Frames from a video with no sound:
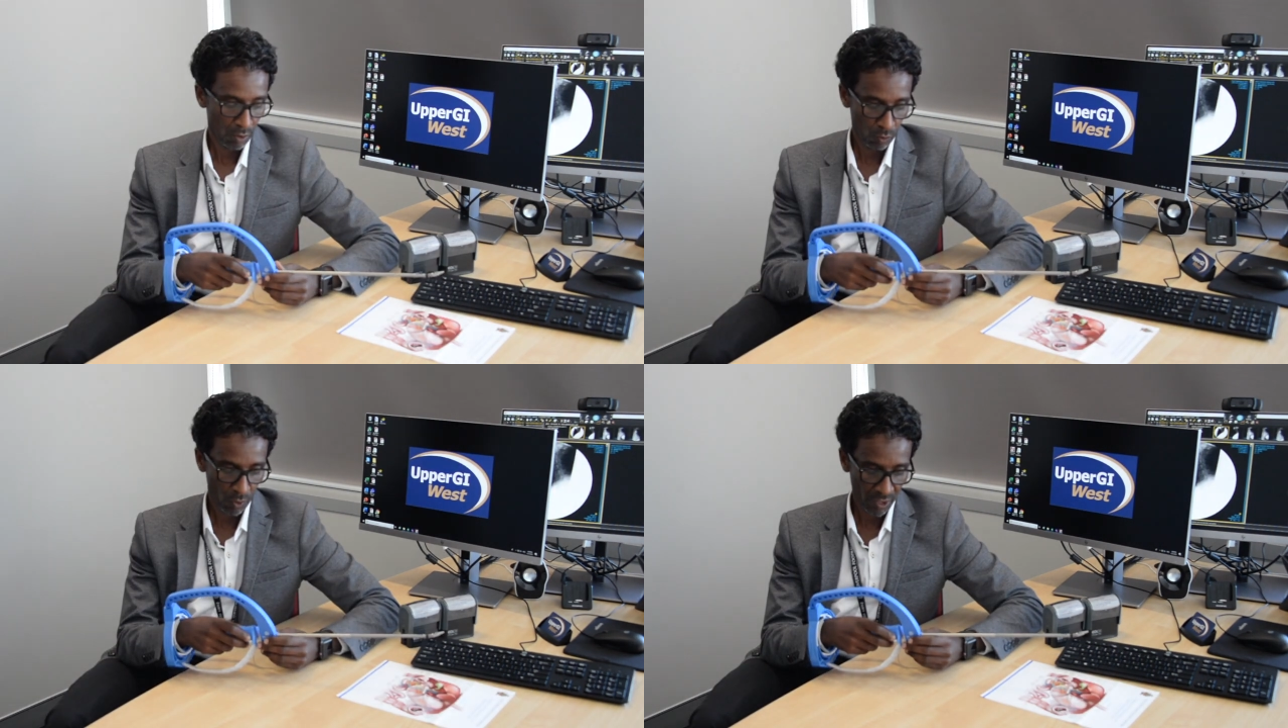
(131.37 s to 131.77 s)

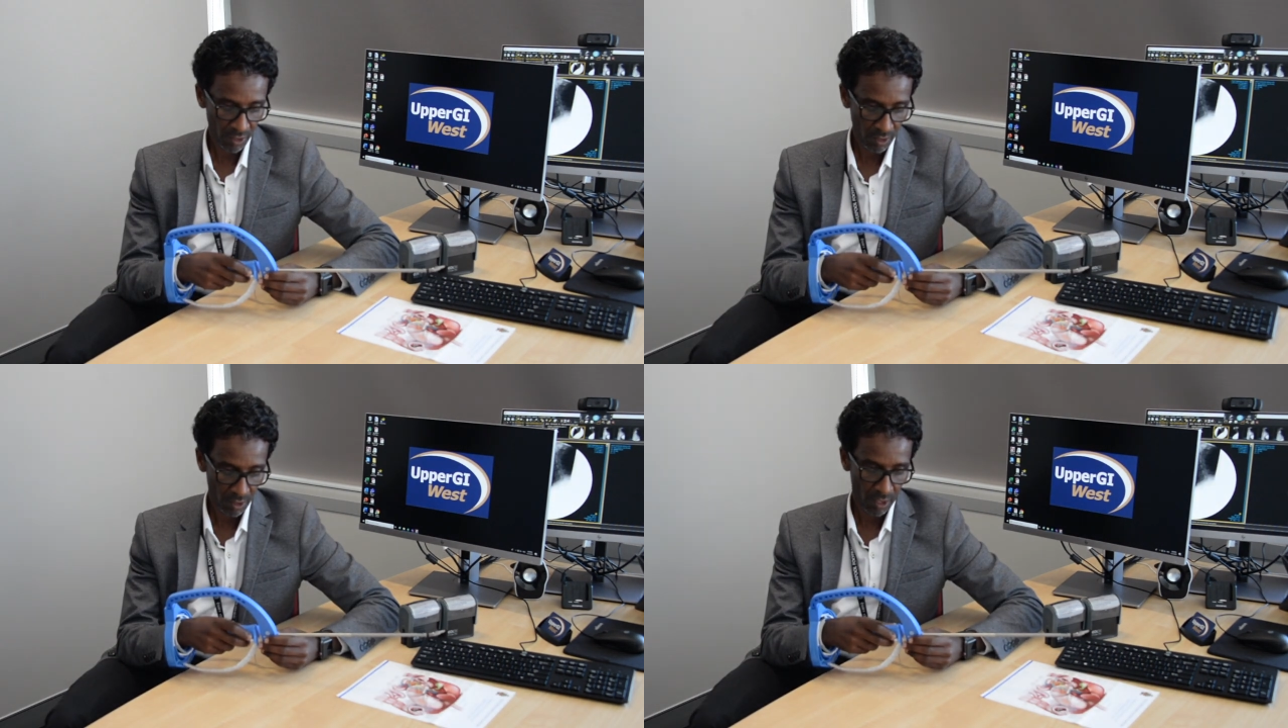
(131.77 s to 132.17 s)
One of
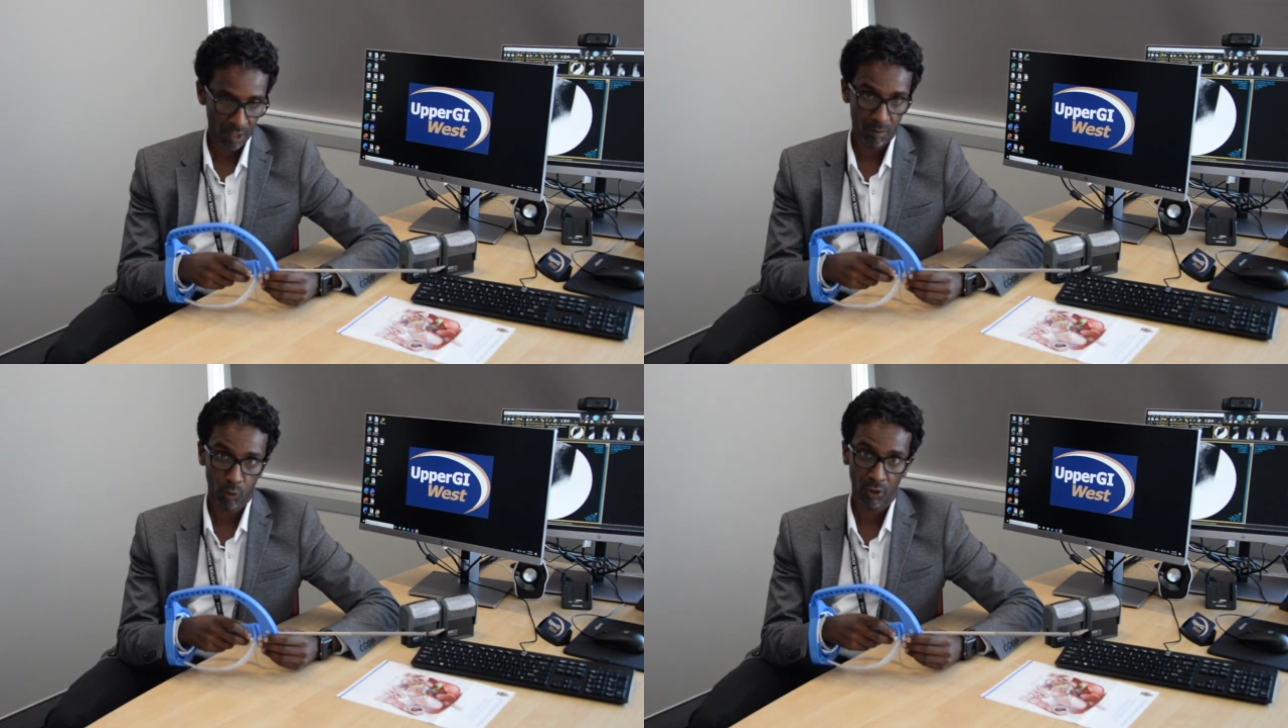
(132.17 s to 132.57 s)

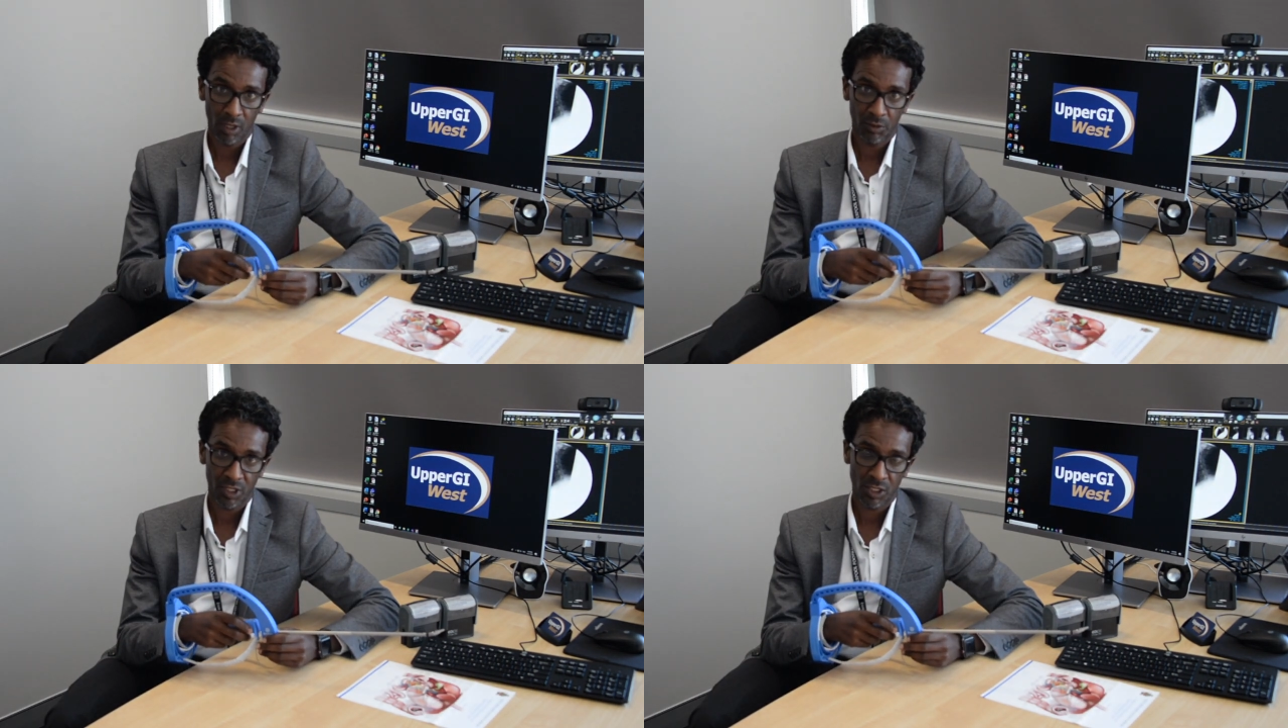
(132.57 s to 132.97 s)
the important
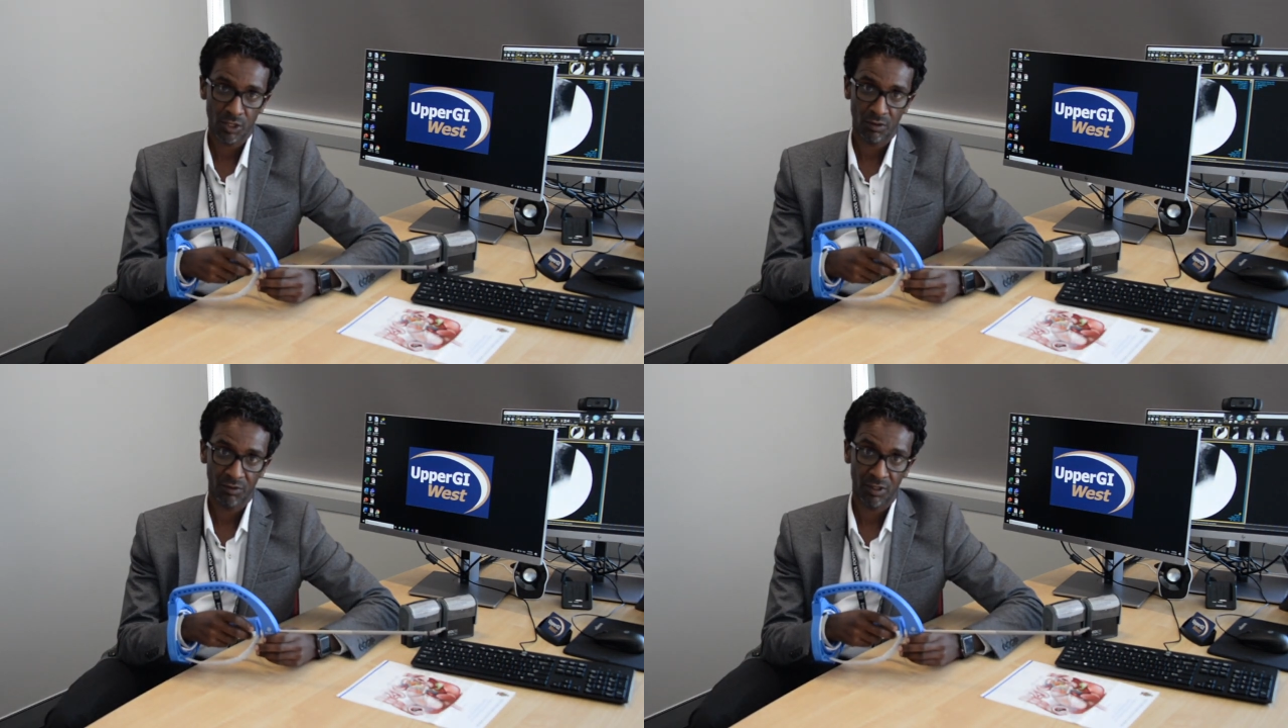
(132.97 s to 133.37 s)

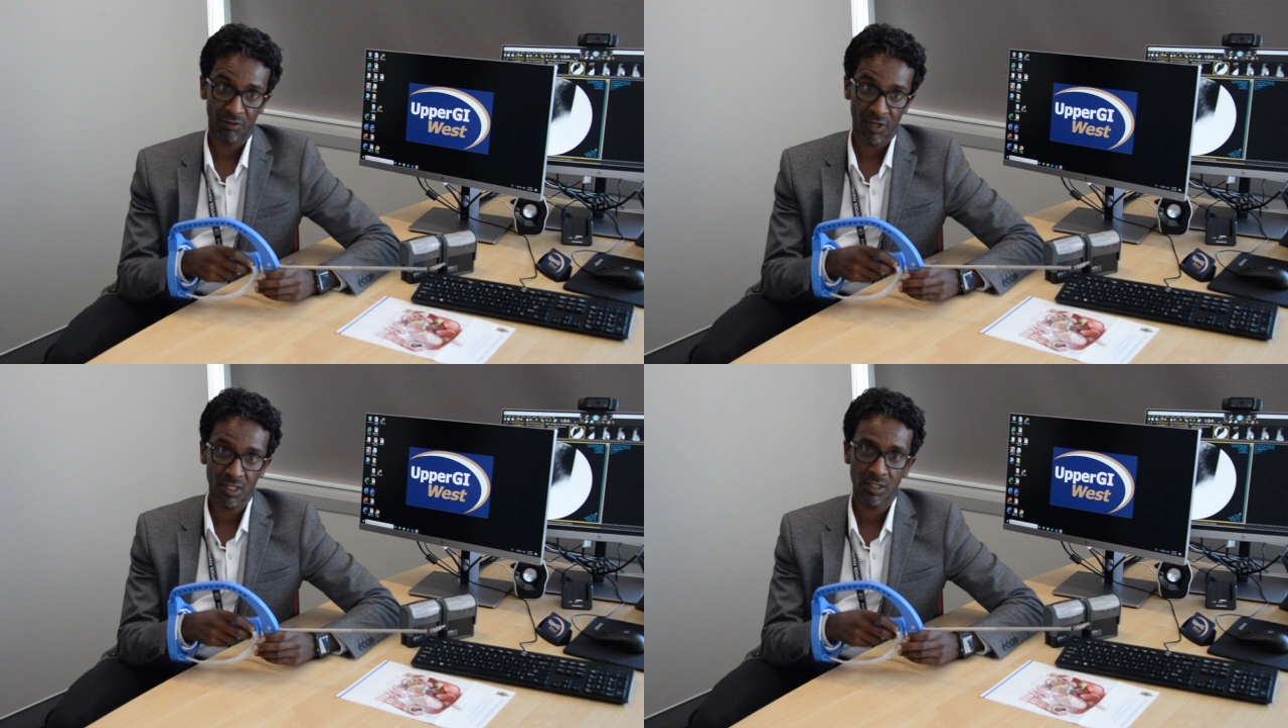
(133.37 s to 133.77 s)
limitations of the
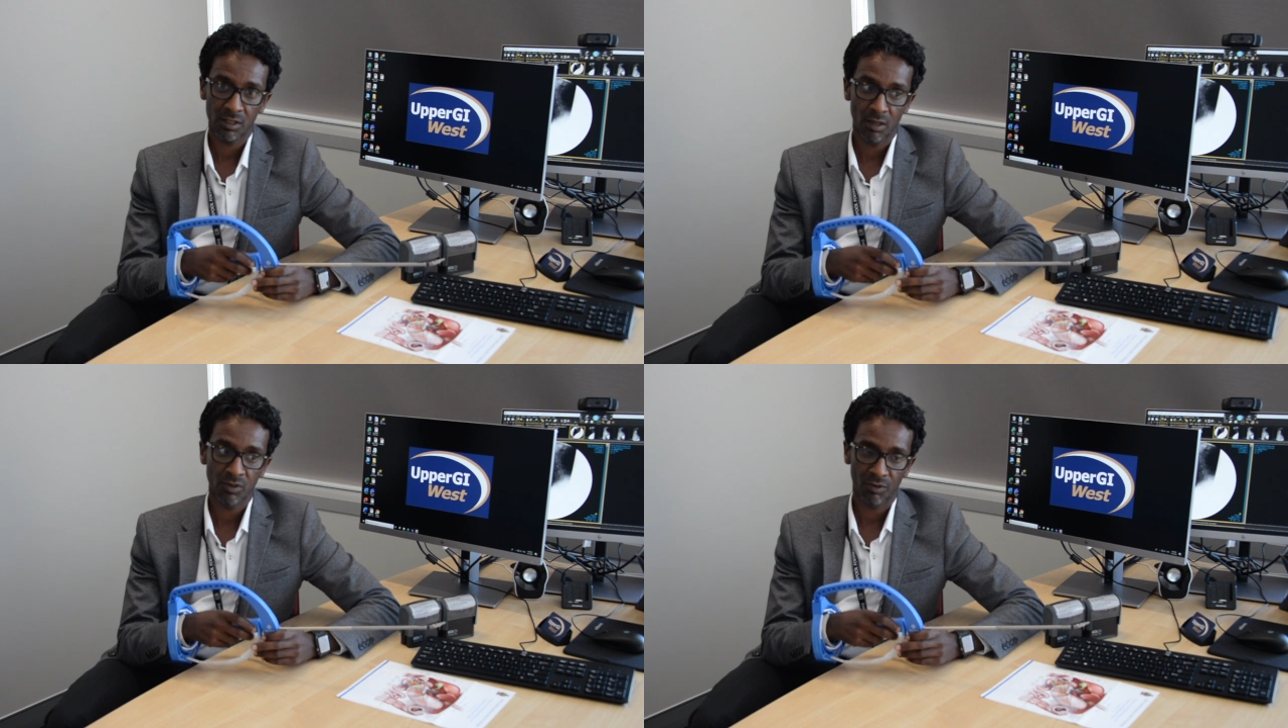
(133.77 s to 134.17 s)
device
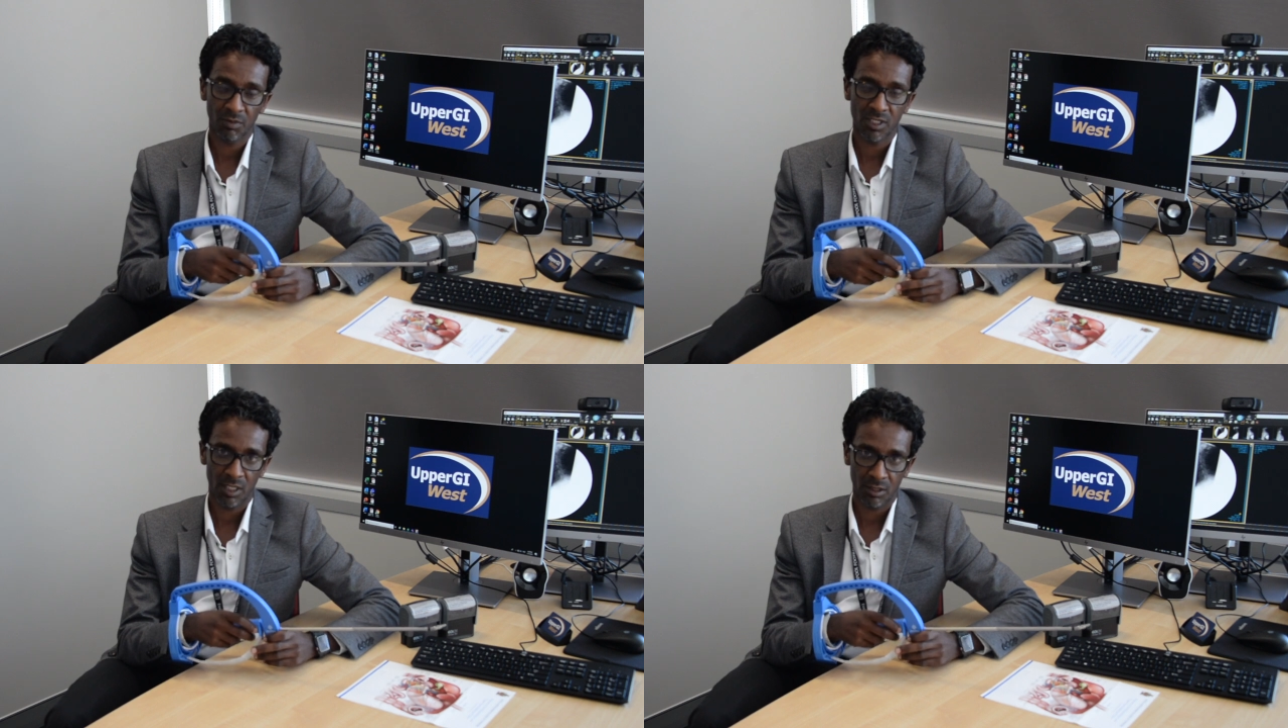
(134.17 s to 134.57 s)
comes from
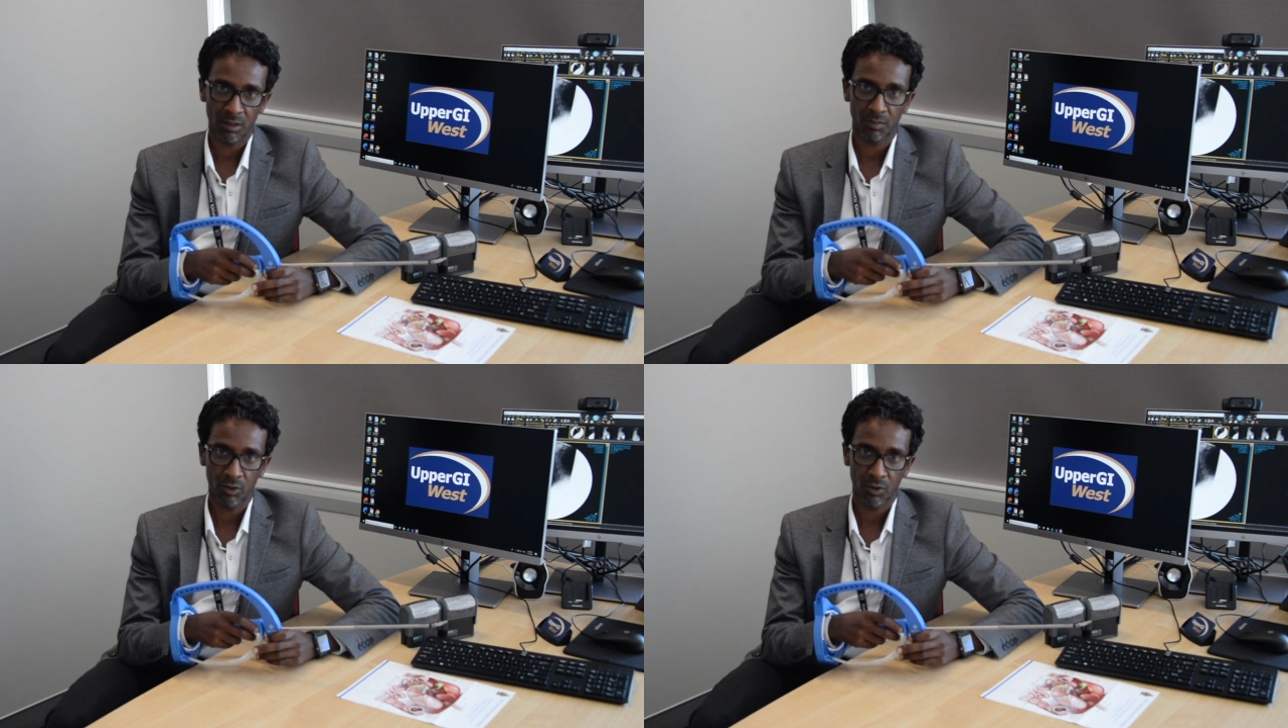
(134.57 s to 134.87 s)
the setup.